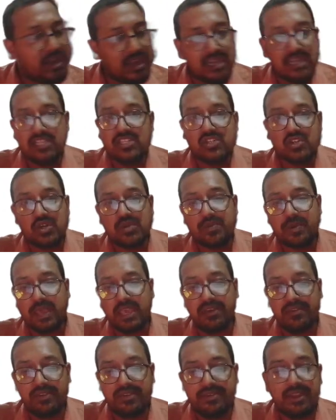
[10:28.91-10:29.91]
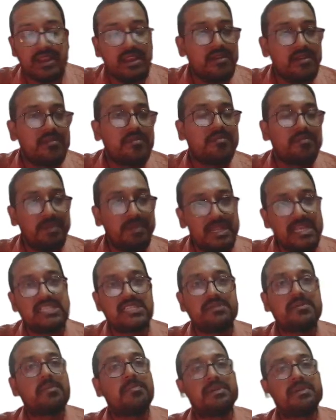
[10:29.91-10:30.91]
Understood by everyone?
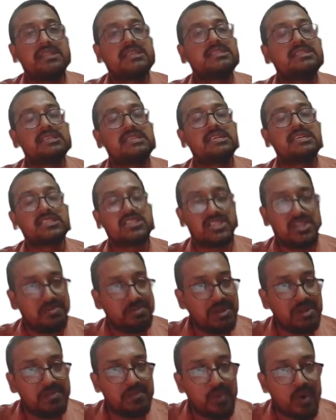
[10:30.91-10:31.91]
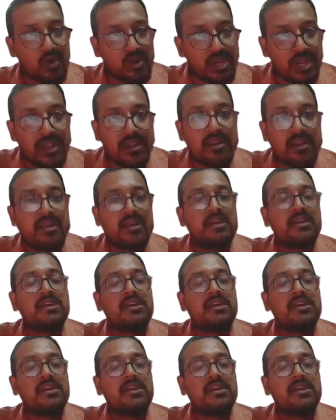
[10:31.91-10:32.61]
Please remember, this is extremely important.